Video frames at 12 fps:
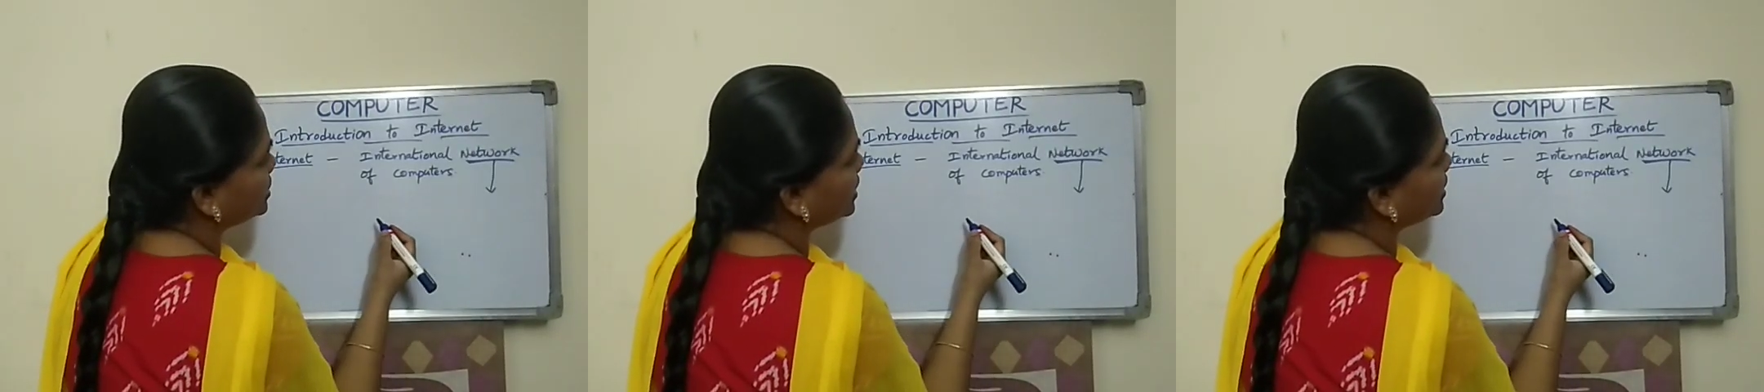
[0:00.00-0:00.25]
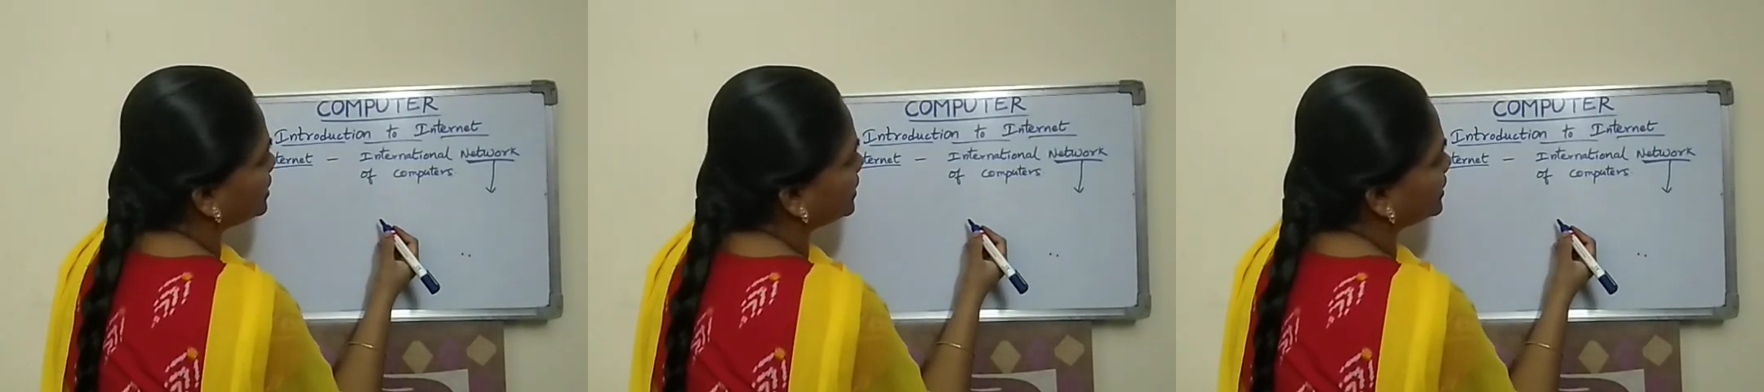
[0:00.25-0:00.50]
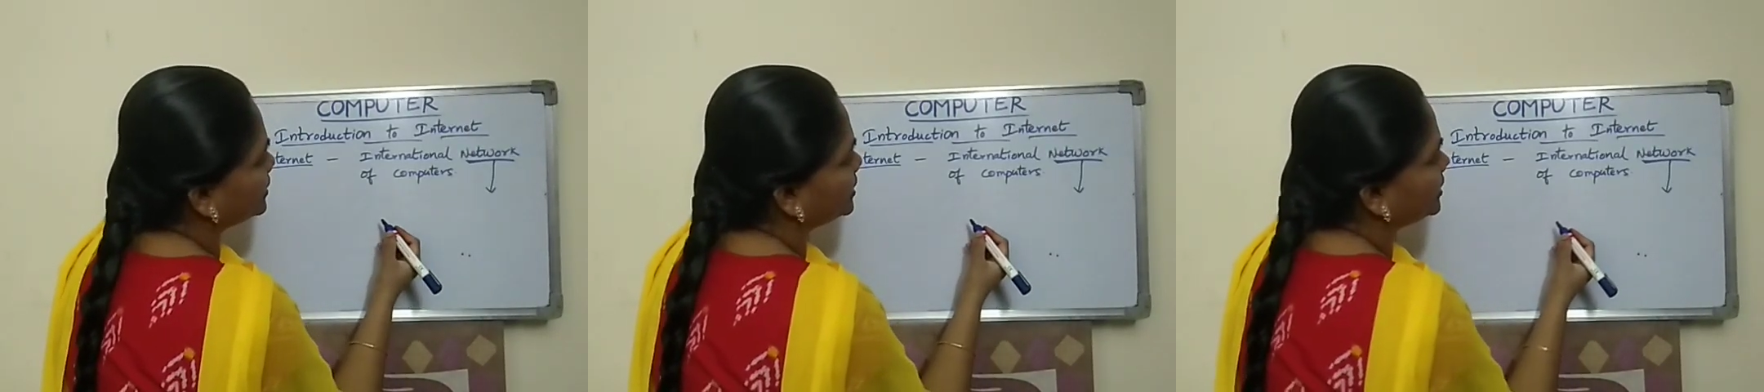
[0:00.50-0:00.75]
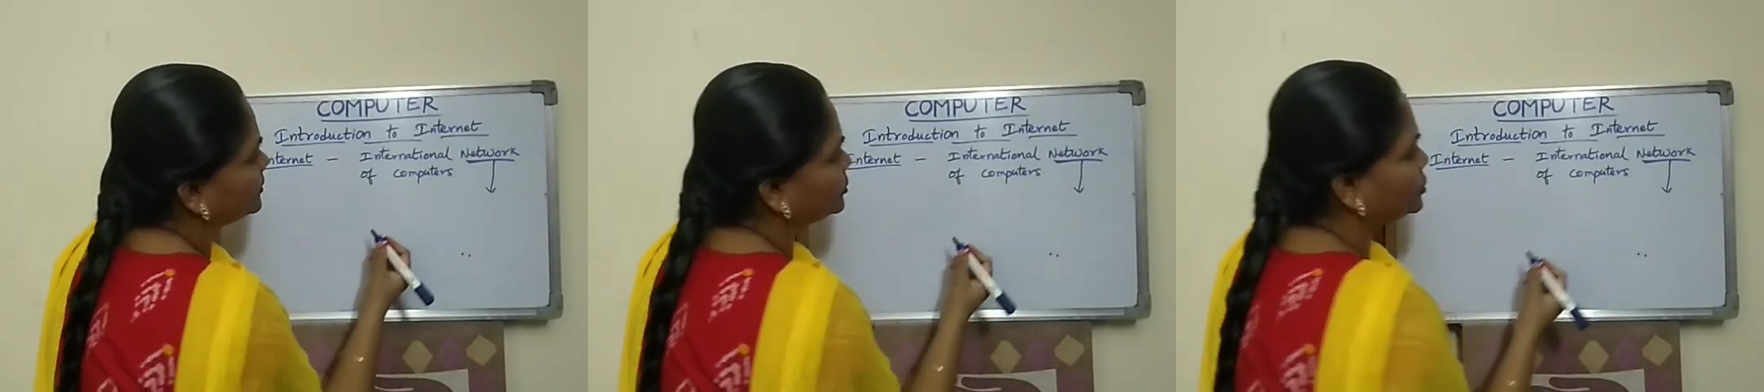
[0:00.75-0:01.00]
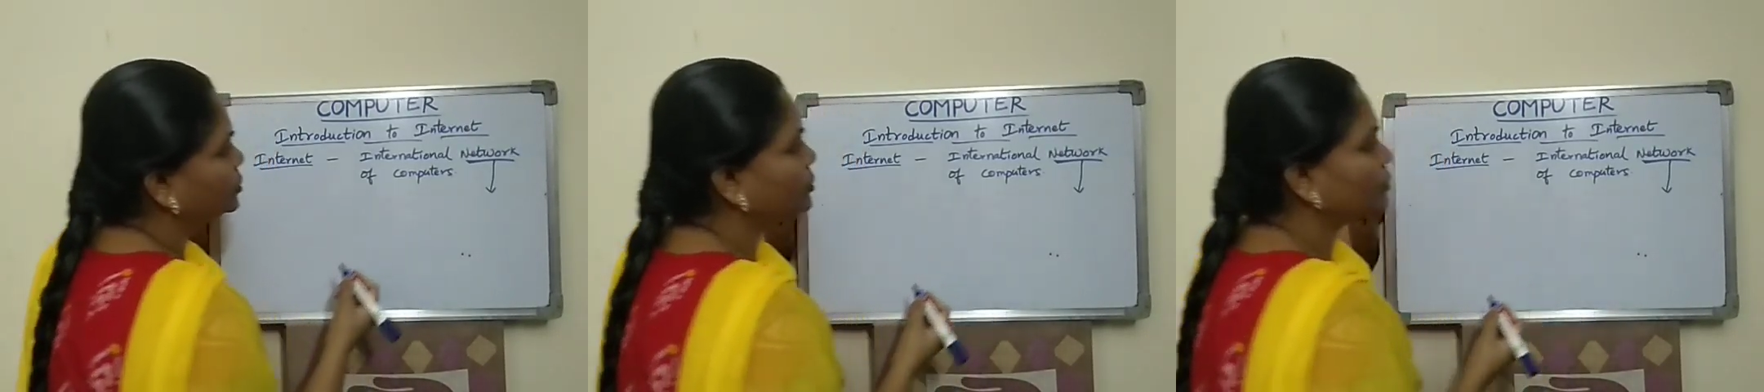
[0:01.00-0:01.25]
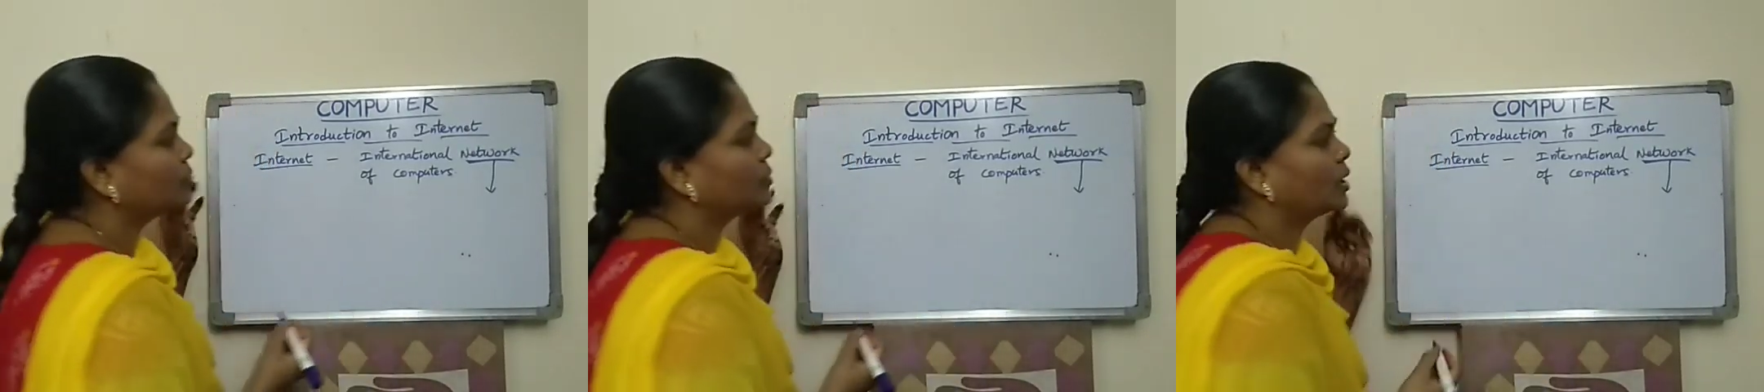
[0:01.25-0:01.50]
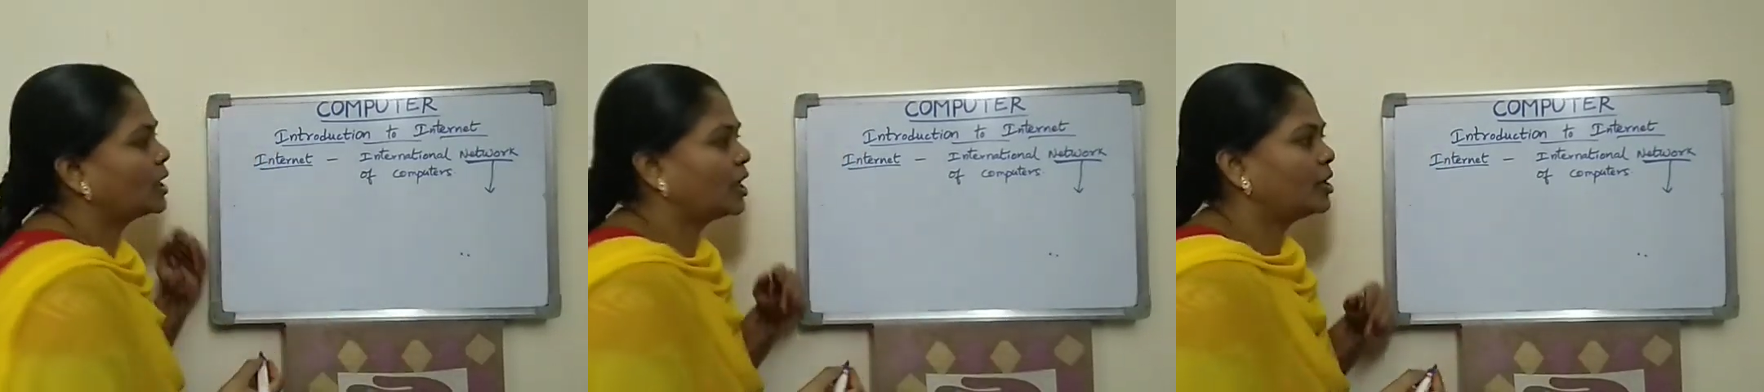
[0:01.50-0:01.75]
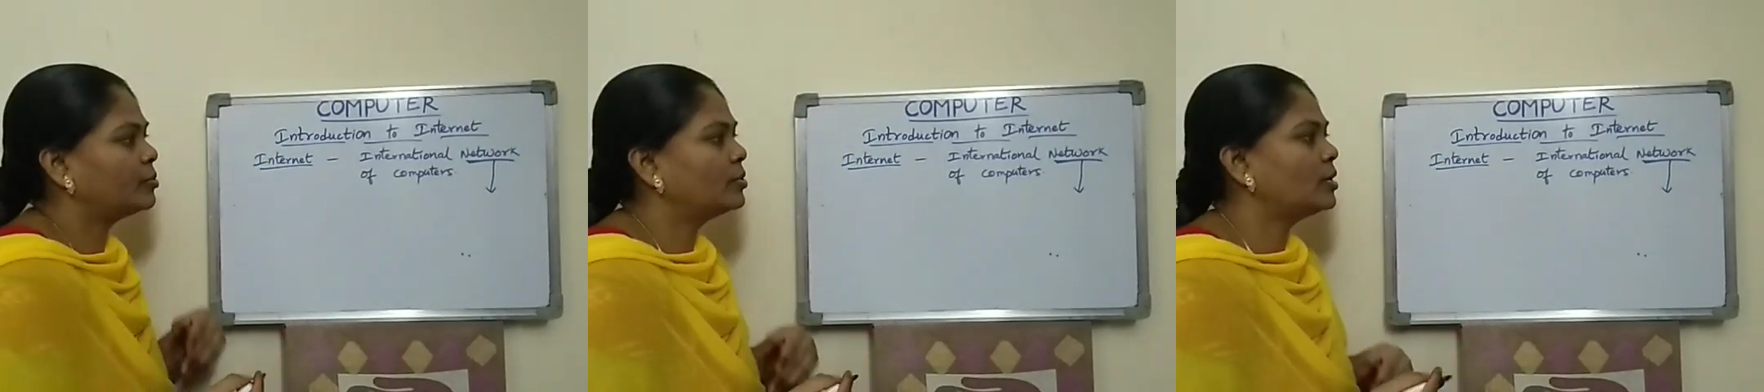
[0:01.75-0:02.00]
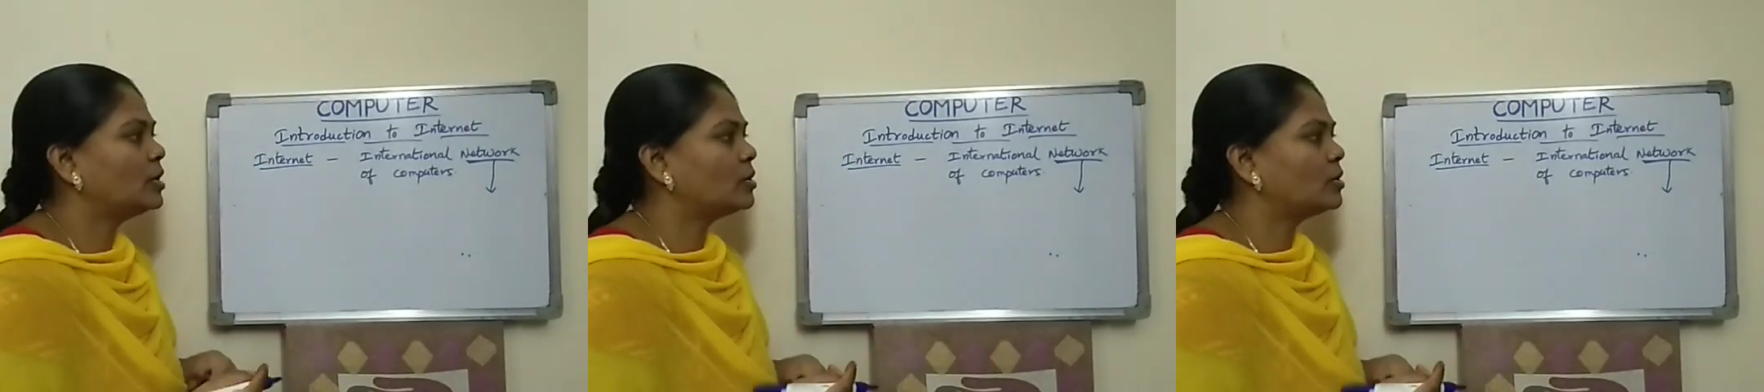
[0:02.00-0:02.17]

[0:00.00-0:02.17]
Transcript: are connected through cable